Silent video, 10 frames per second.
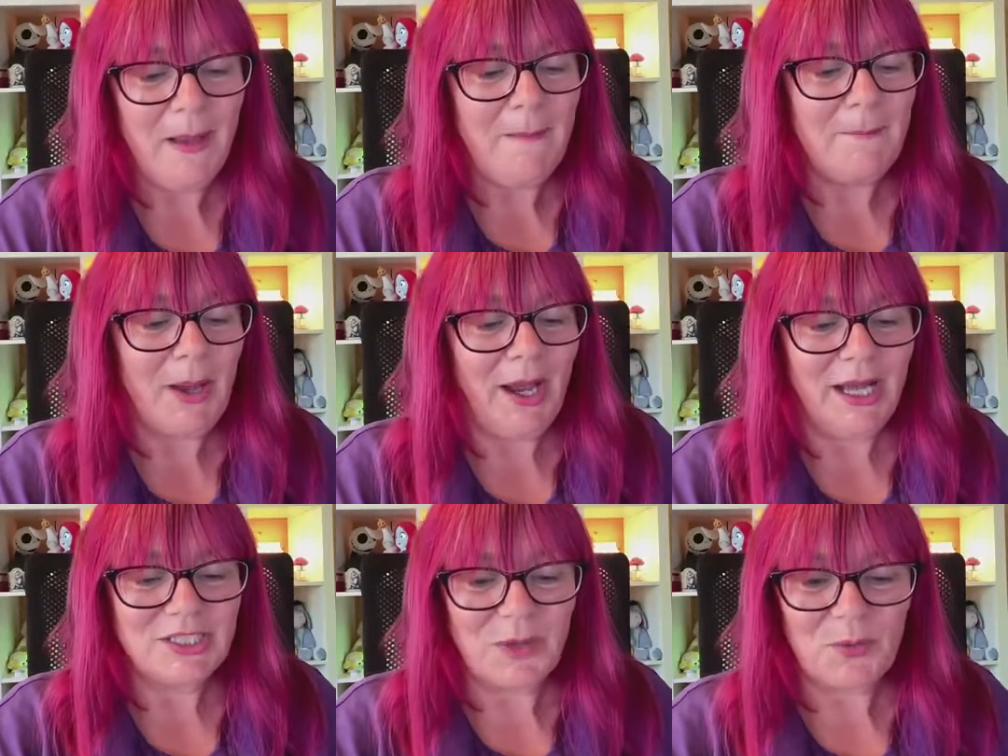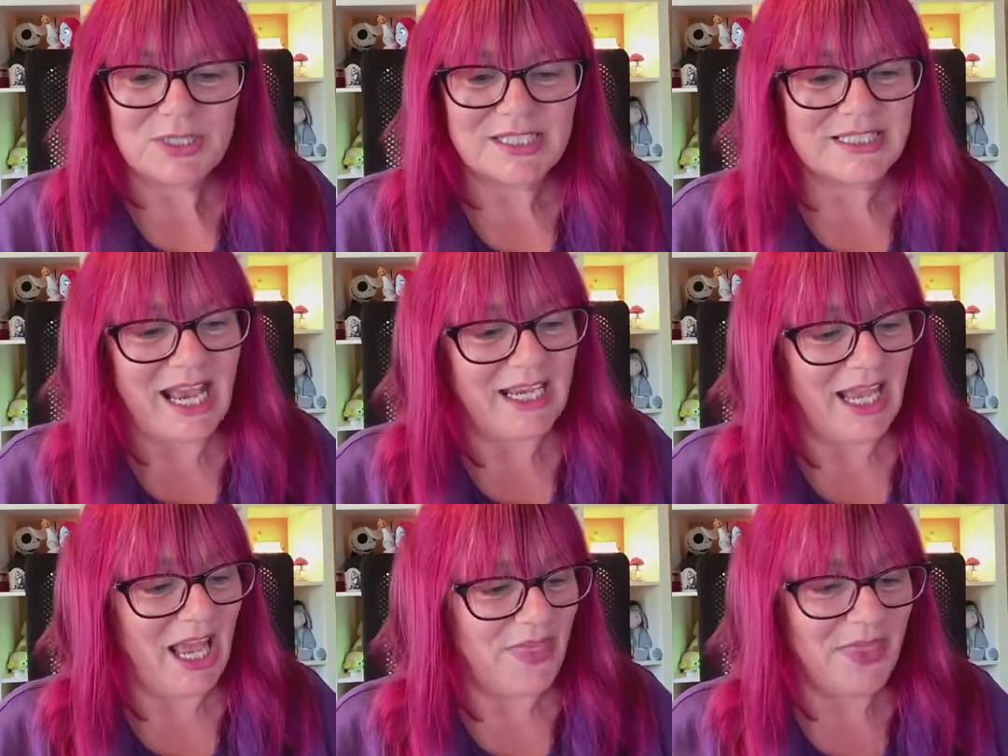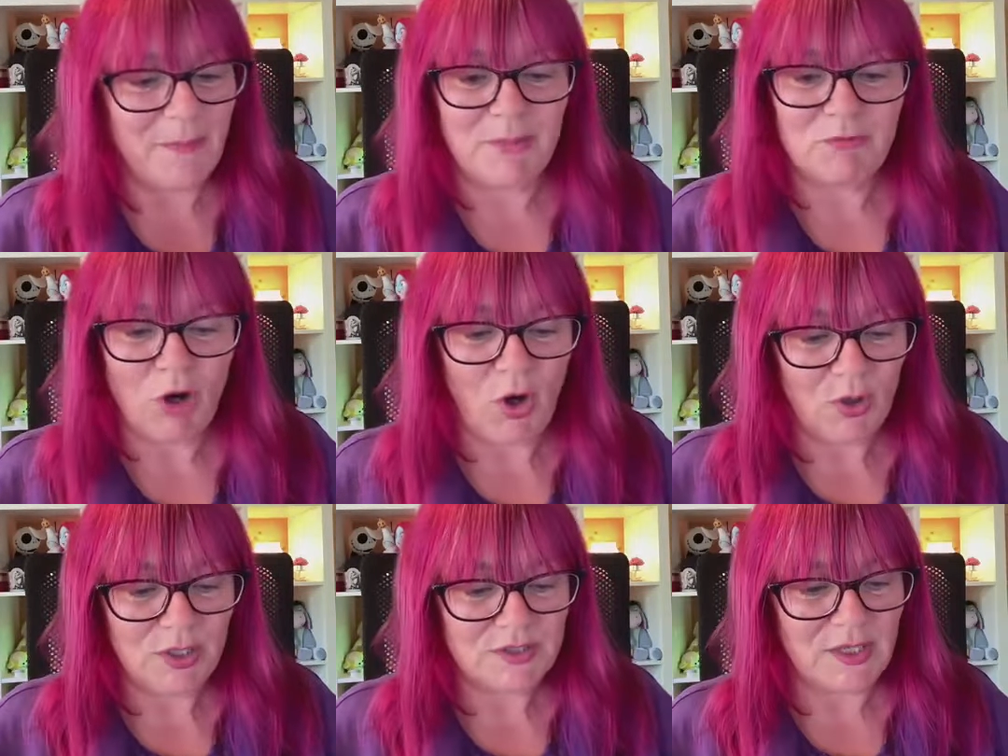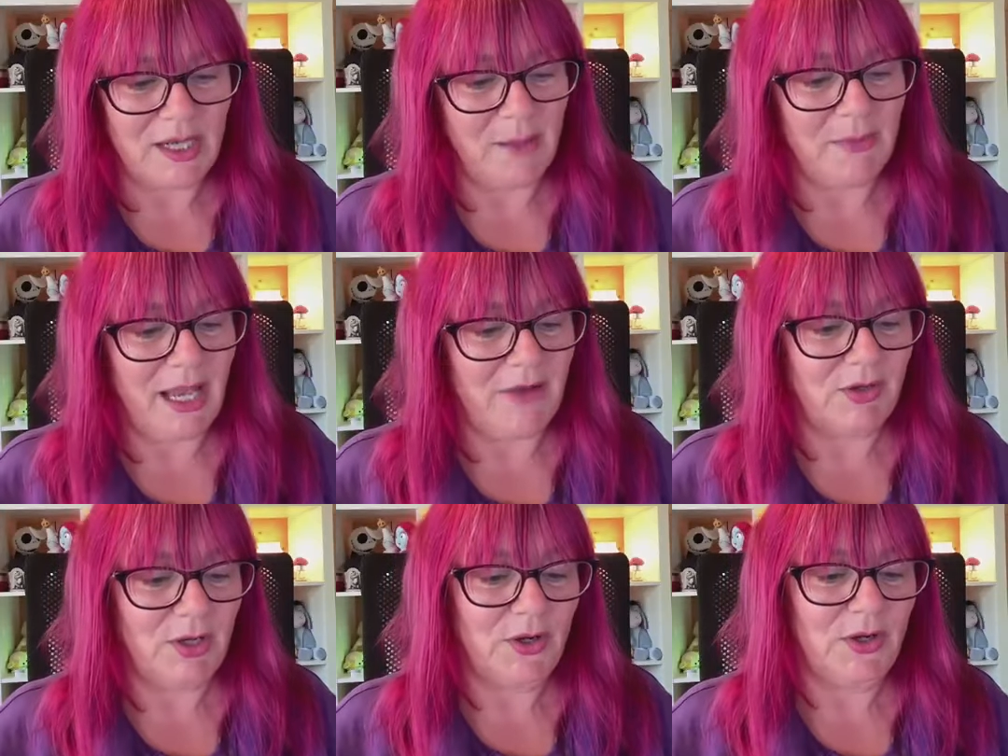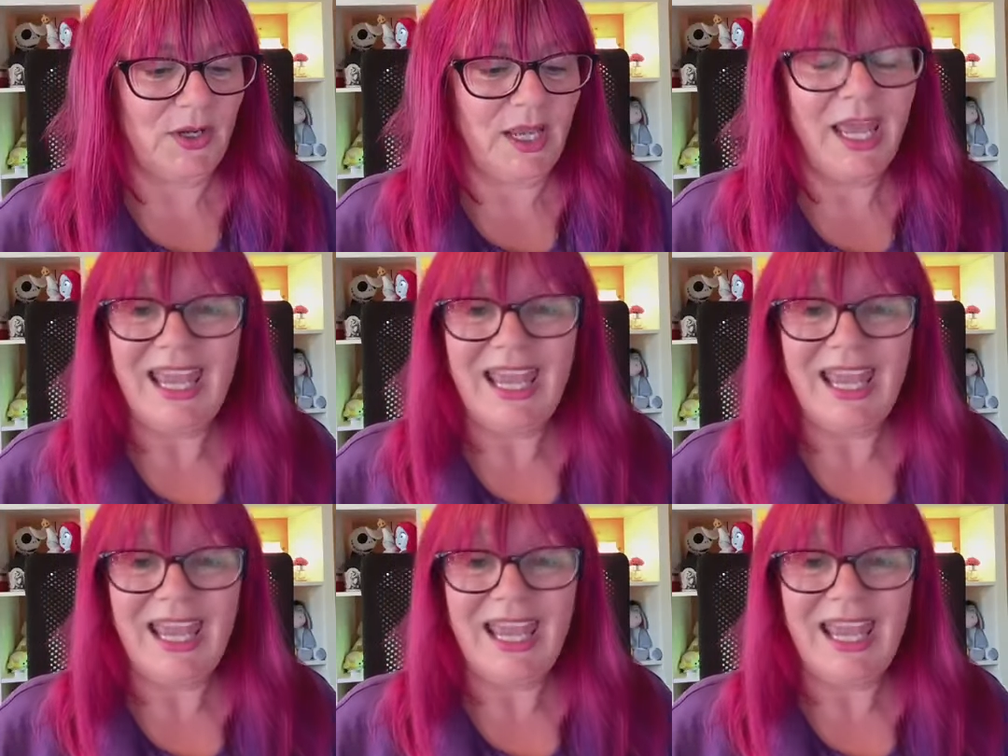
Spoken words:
but I don't want to say it and then be wrong. So let me have a look.